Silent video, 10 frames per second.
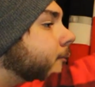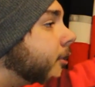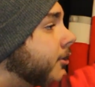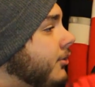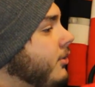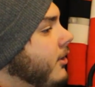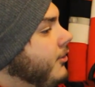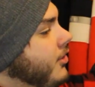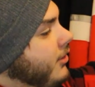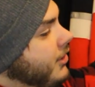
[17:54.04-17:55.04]
This is the
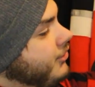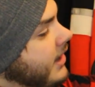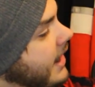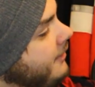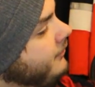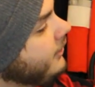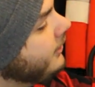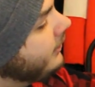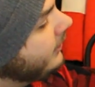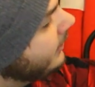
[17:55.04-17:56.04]
generation
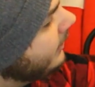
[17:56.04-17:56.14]
after,